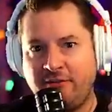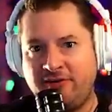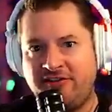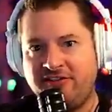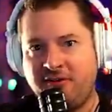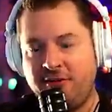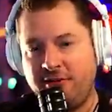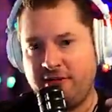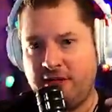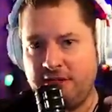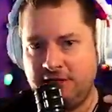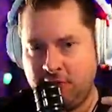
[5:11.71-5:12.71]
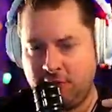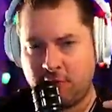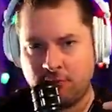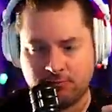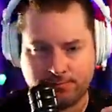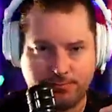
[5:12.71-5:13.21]
starting the year
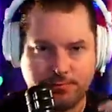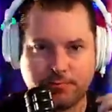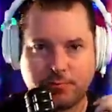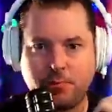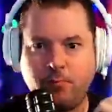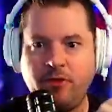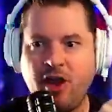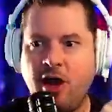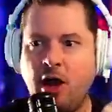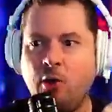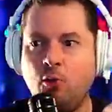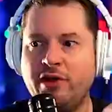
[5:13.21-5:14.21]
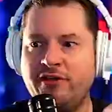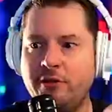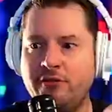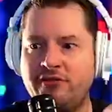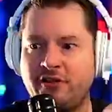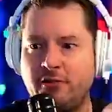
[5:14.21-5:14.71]
with new
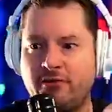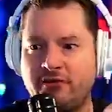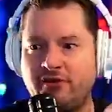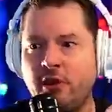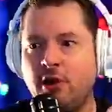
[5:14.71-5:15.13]
servers.